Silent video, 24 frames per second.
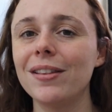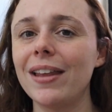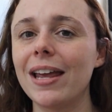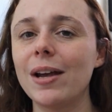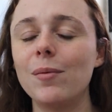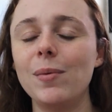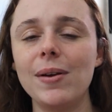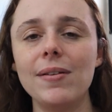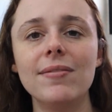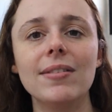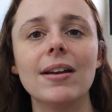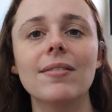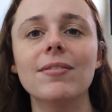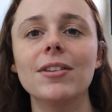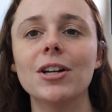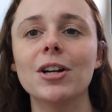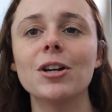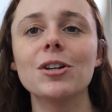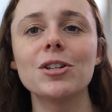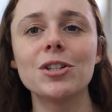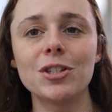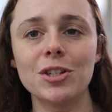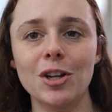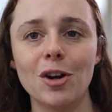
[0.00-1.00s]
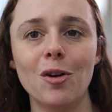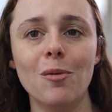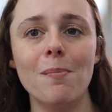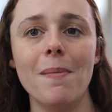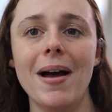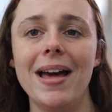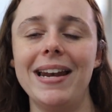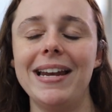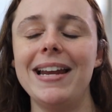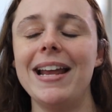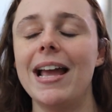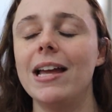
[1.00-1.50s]
Like, we've given her so
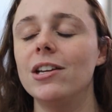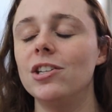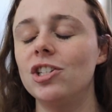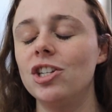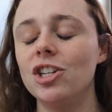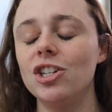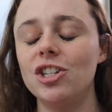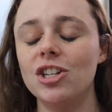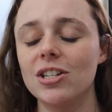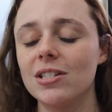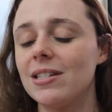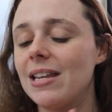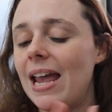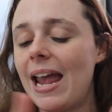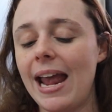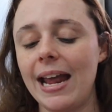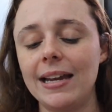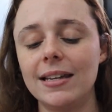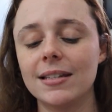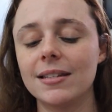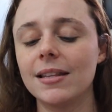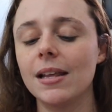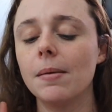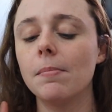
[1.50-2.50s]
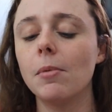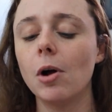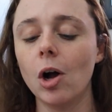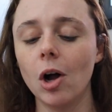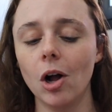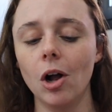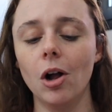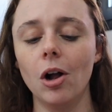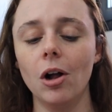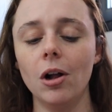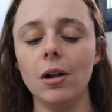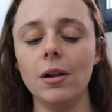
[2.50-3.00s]
many and she just hates them
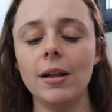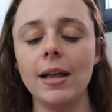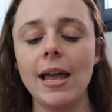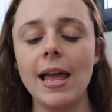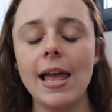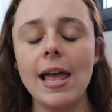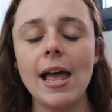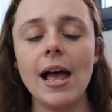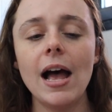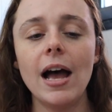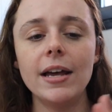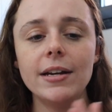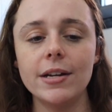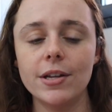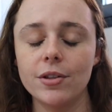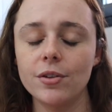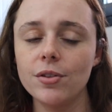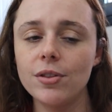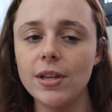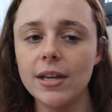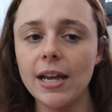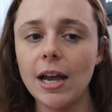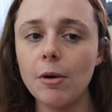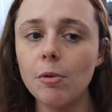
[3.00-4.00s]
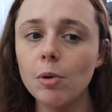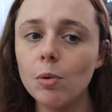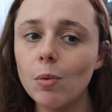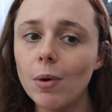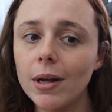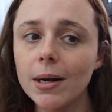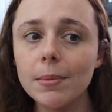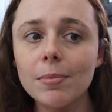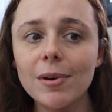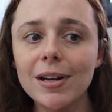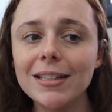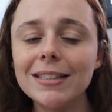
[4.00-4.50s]
all. Another thing I would
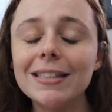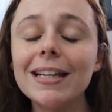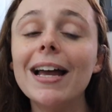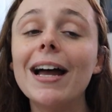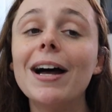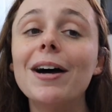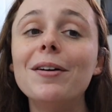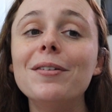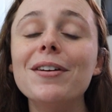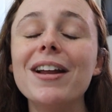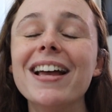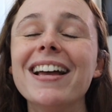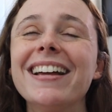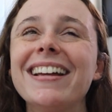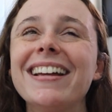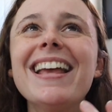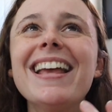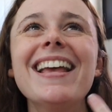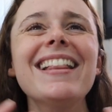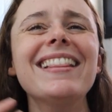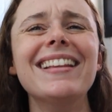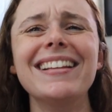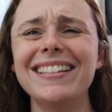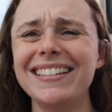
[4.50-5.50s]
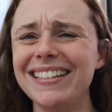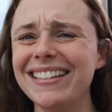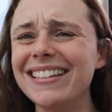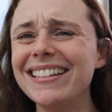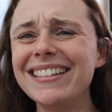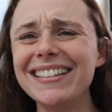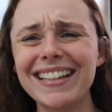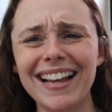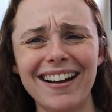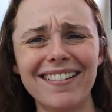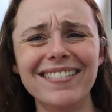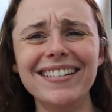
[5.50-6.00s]
want to bring down, this
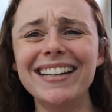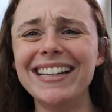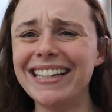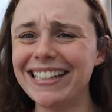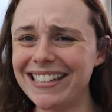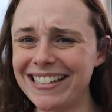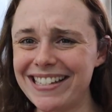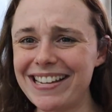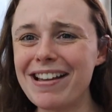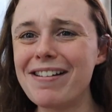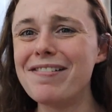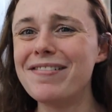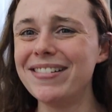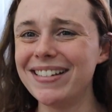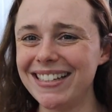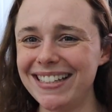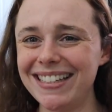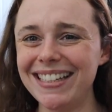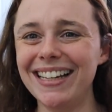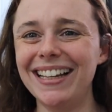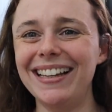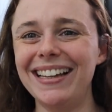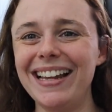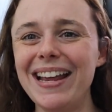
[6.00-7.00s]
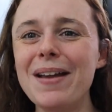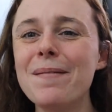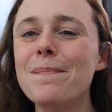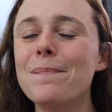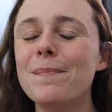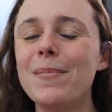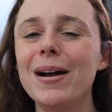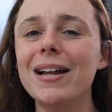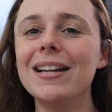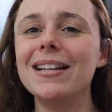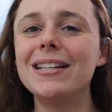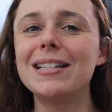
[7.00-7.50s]
is sounding so silly,
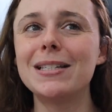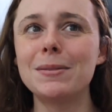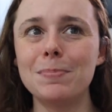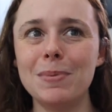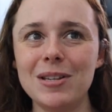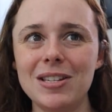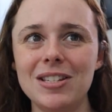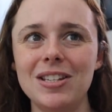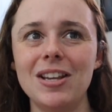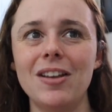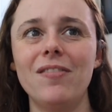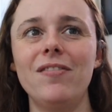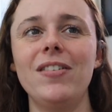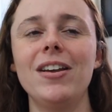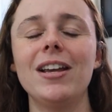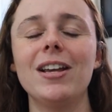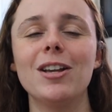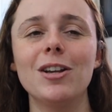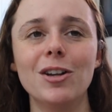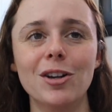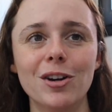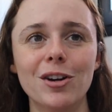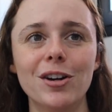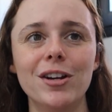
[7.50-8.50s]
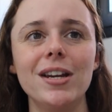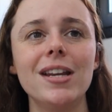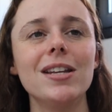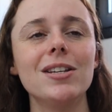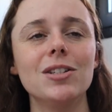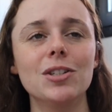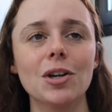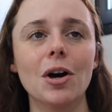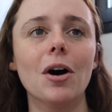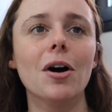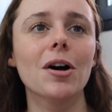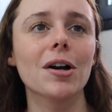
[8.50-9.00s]
but specific
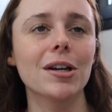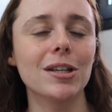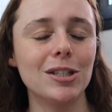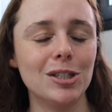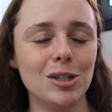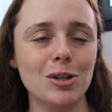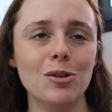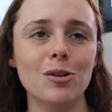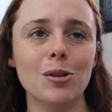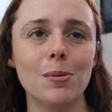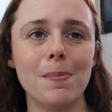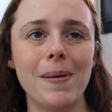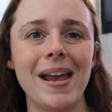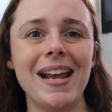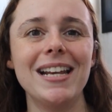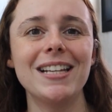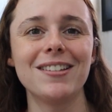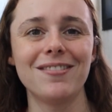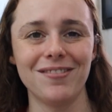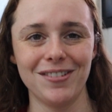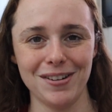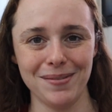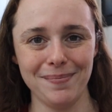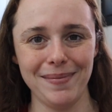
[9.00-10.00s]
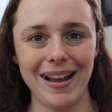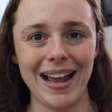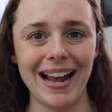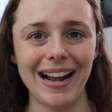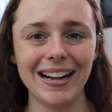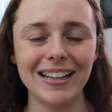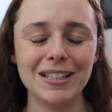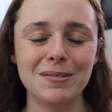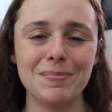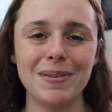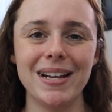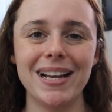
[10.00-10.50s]
good dog toothpaste for
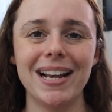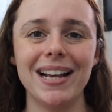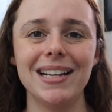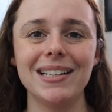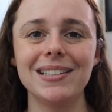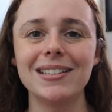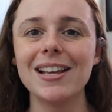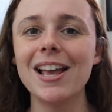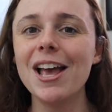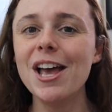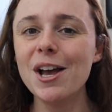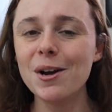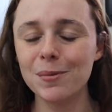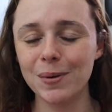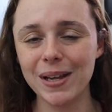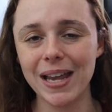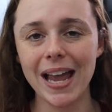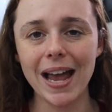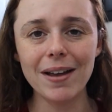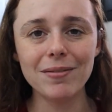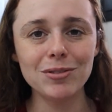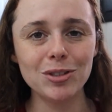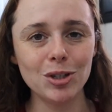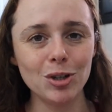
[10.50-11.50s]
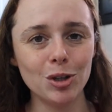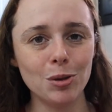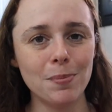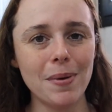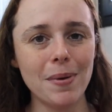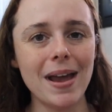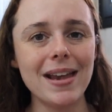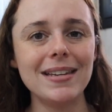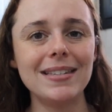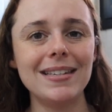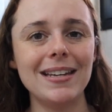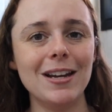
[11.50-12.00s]
Max, because we have
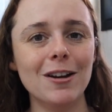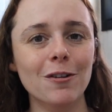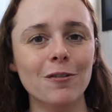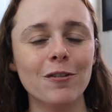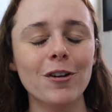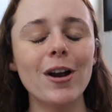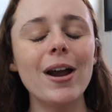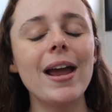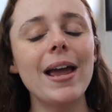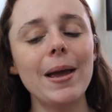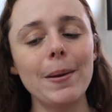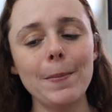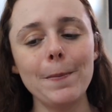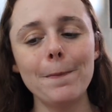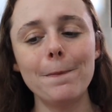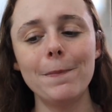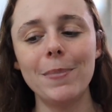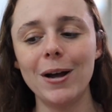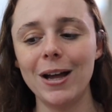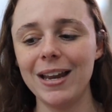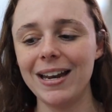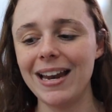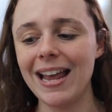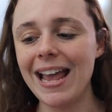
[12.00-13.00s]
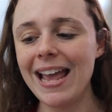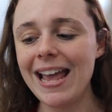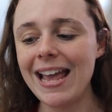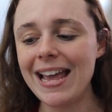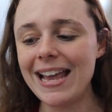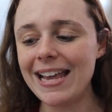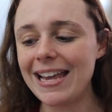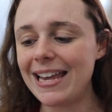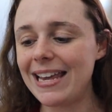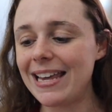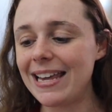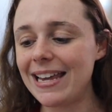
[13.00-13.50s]
toothpaste here for him, but
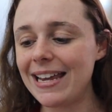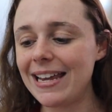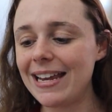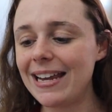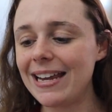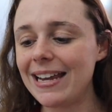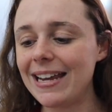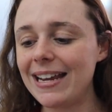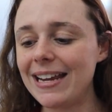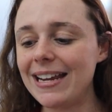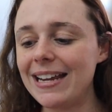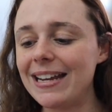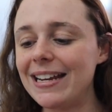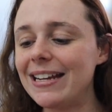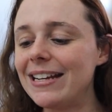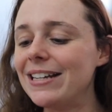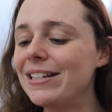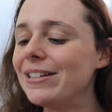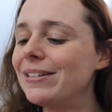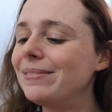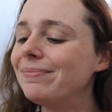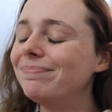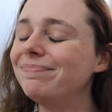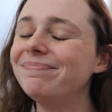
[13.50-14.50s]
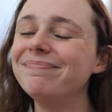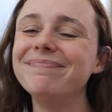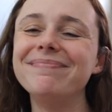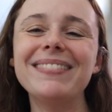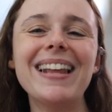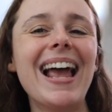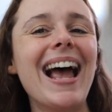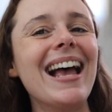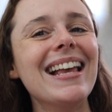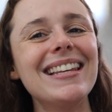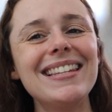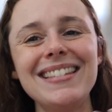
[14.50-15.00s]
he
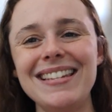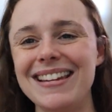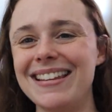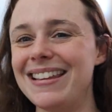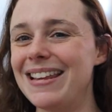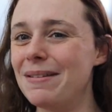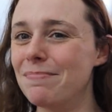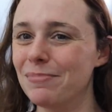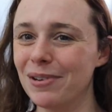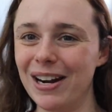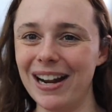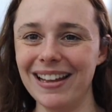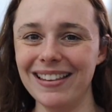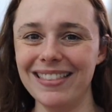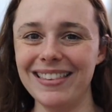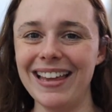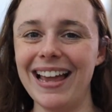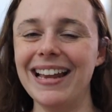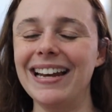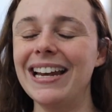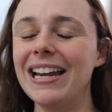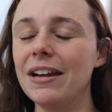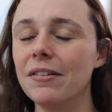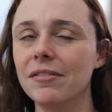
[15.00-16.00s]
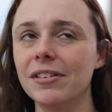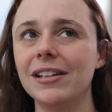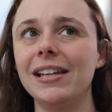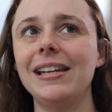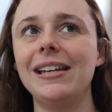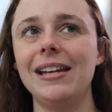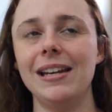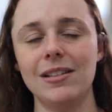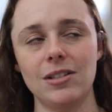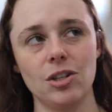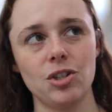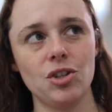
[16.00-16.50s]
has stinky breath and he really
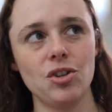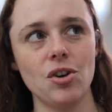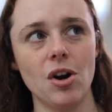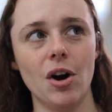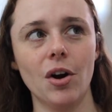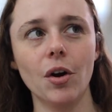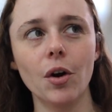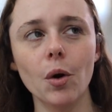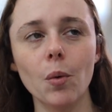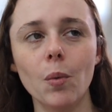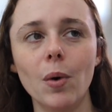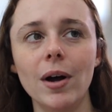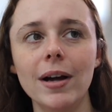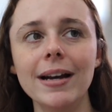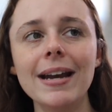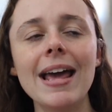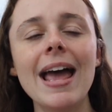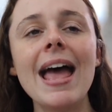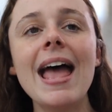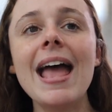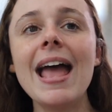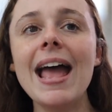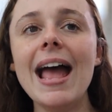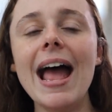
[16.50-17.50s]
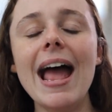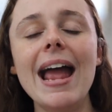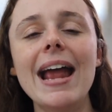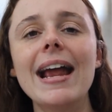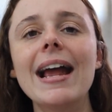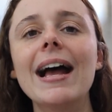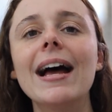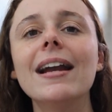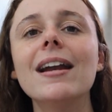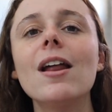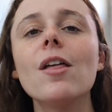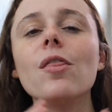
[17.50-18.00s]
needs a stronger one.
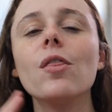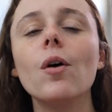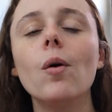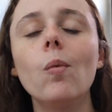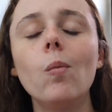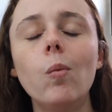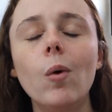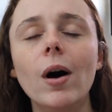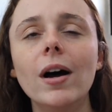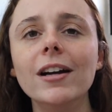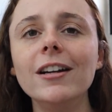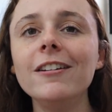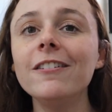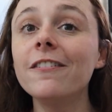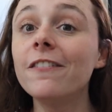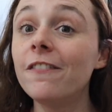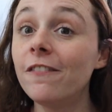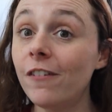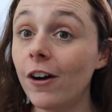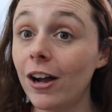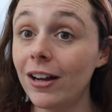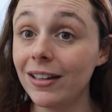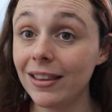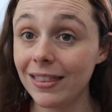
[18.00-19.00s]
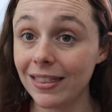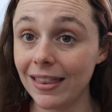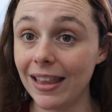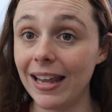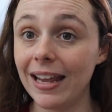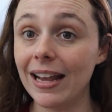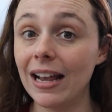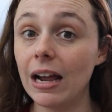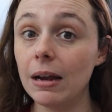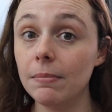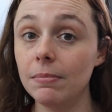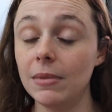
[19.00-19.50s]
And the one fun
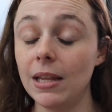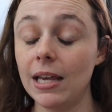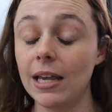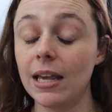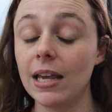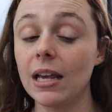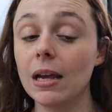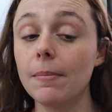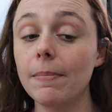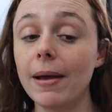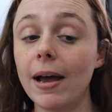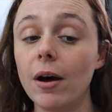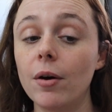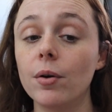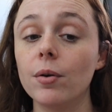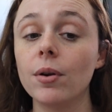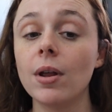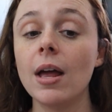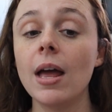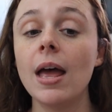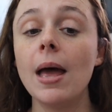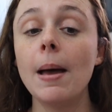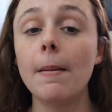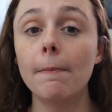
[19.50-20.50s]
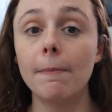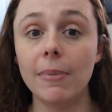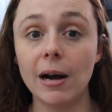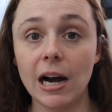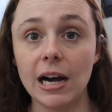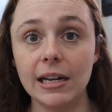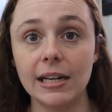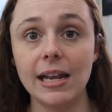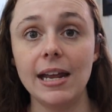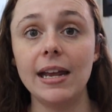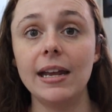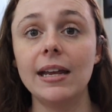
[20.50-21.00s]
thing I'm thinking about
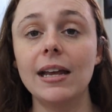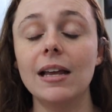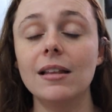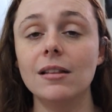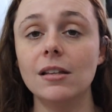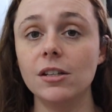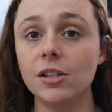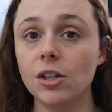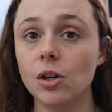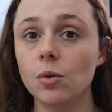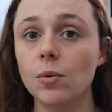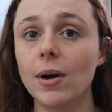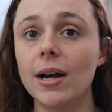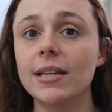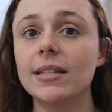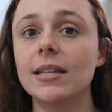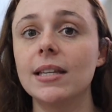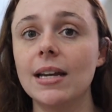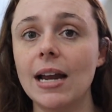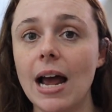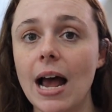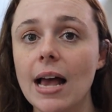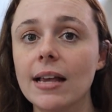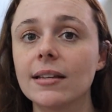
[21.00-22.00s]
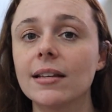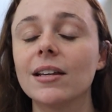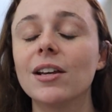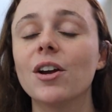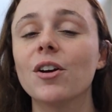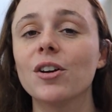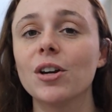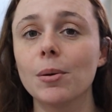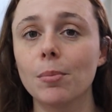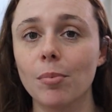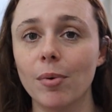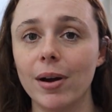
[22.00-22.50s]
buying in the US and asking
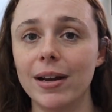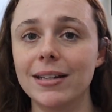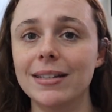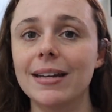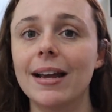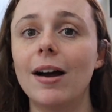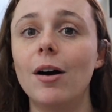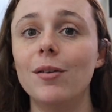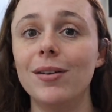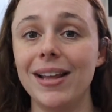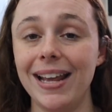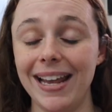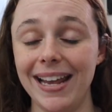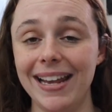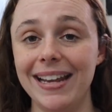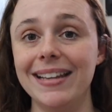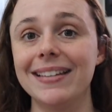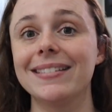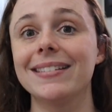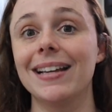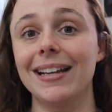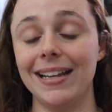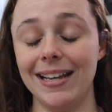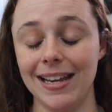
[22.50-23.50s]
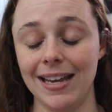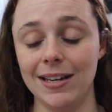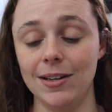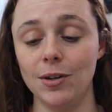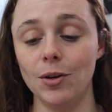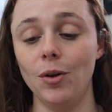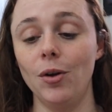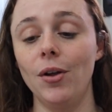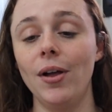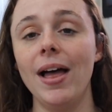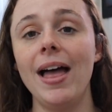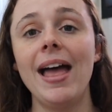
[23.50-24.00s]
her to bring down is a
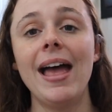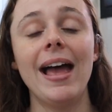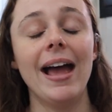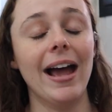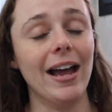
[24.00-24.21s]
Kindle.